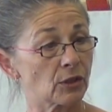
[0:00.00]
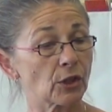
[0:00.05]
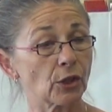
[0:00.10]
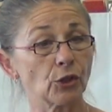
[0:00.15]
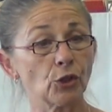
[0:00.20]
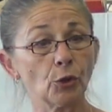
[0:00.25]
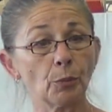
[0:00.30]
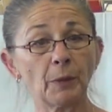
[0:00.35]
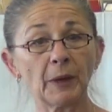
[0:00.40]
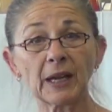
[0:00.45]
So
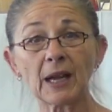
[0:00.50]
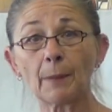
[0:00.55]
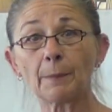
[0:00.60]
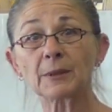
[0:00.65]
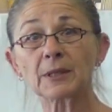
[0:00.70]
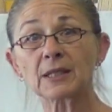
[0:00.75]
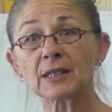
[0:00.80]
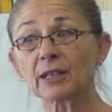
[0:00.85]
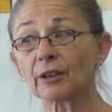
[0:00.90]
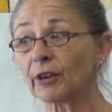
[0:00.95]
you pick up
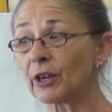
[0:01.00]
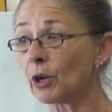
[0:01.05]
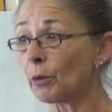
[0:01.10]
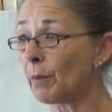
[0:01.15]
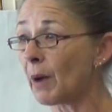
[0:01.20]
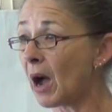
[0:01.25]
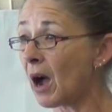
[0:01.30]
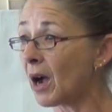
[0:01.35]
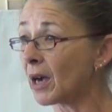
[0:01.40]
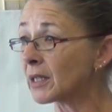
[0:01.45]
a
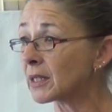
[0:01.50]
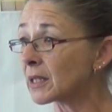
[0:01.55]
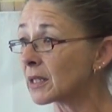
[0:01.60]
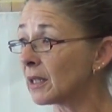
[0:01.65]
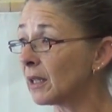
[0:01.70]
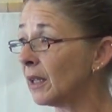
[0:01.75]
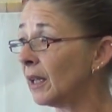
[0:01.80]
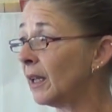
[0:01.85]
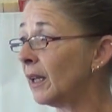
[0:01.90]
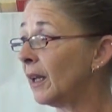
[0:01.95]
cereal box